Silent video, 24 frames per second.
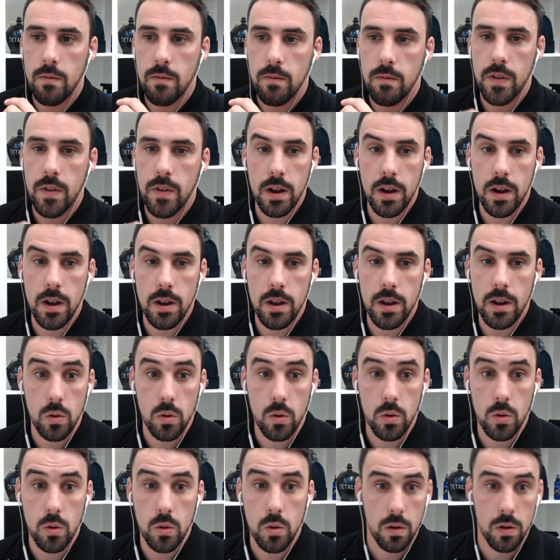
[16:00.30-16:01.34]
sure.
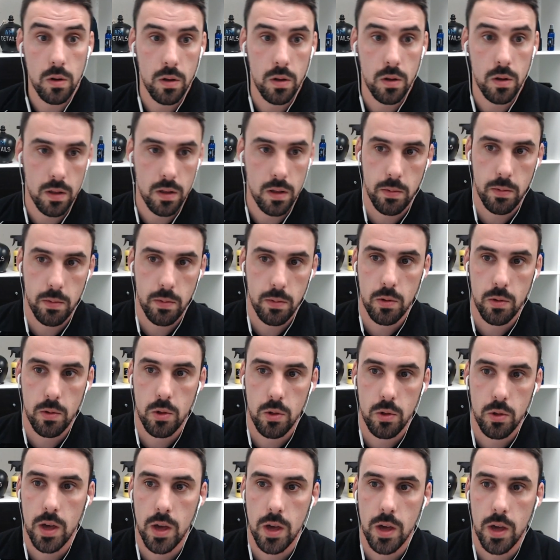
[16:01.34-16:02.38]
Double checking the diary
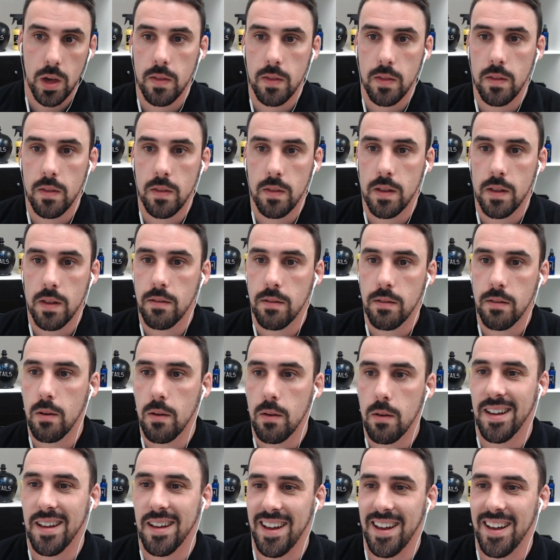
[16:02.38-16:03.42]
now.
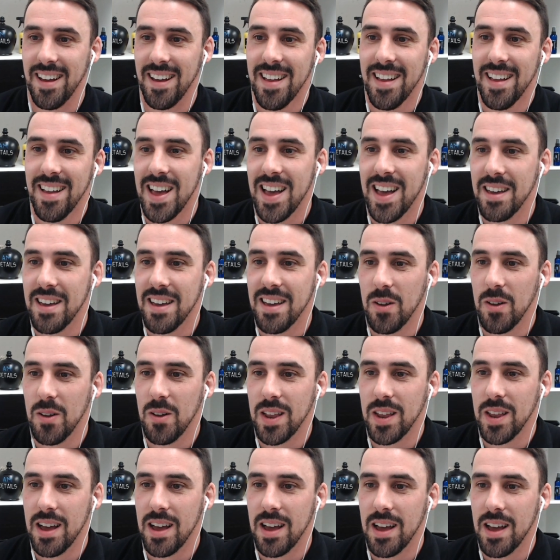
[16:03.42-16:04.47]
Live on
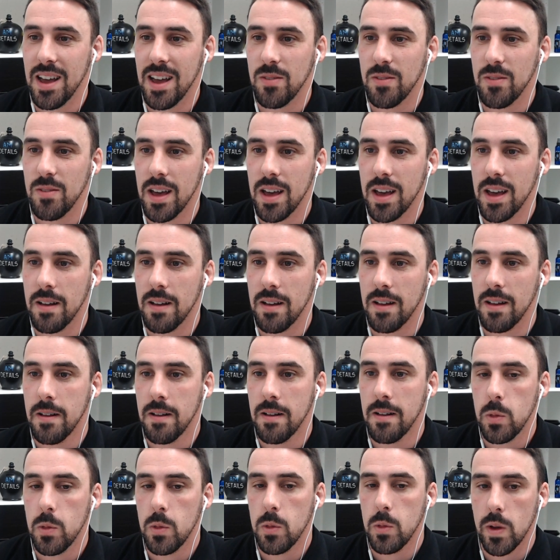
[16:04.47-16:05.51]
the live chat.
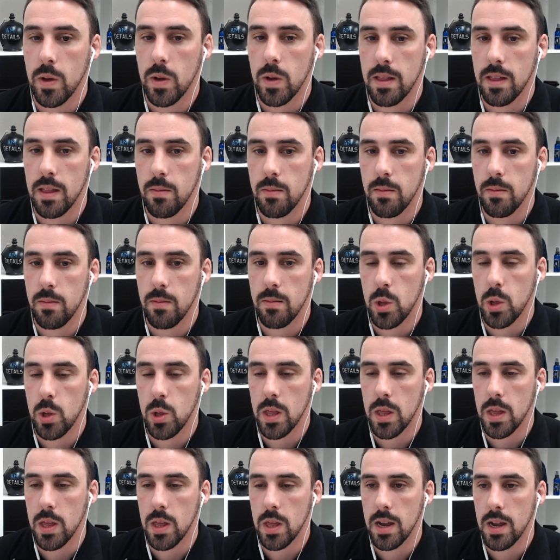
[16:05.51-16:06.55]
Just quickly double check the
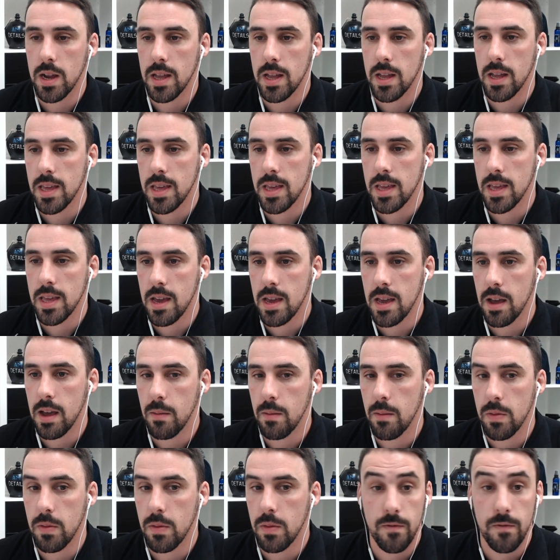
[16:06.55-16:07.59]
diary and see. I
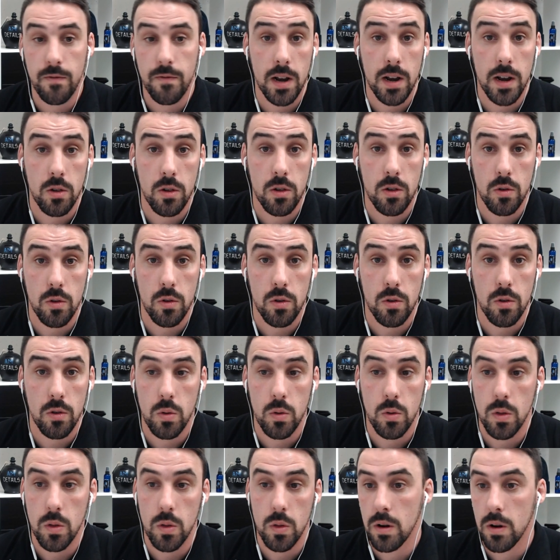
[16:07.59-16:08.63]
am fairly sure it's June
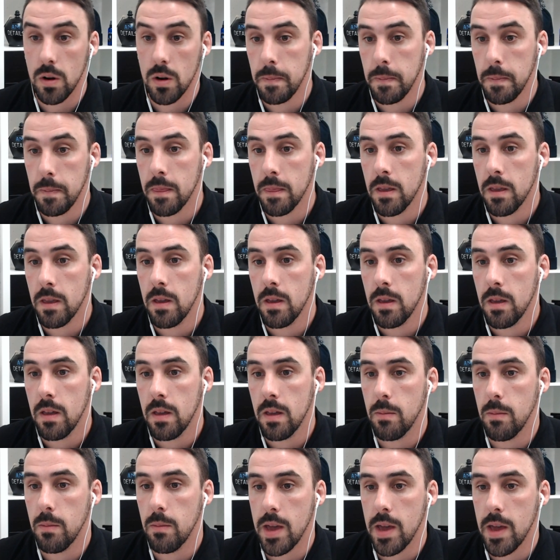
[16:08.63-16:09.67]
the 3rd.
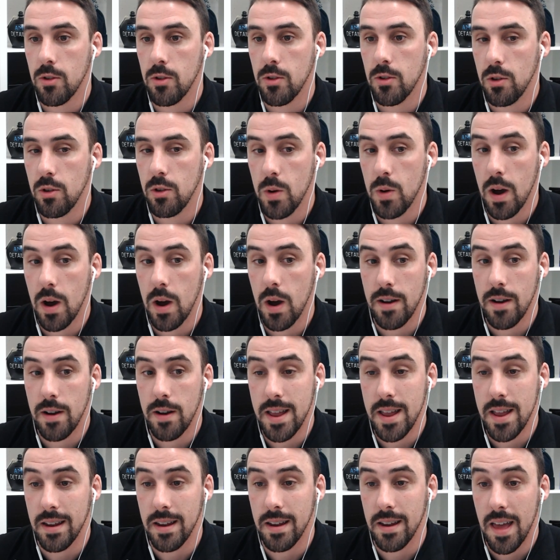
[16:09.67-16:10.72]
Then make sure you are
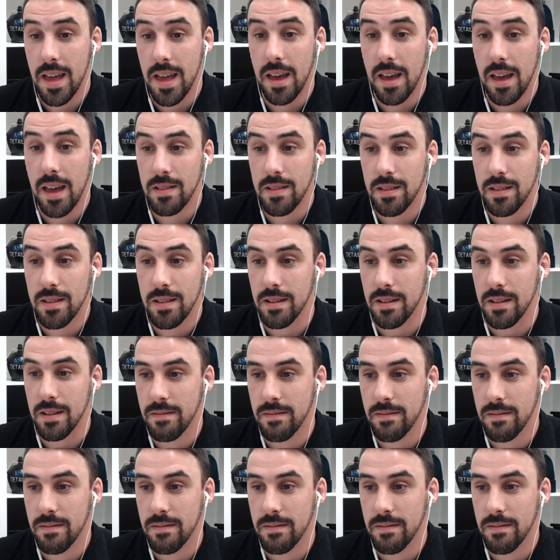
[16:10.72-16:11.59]
in Elgin.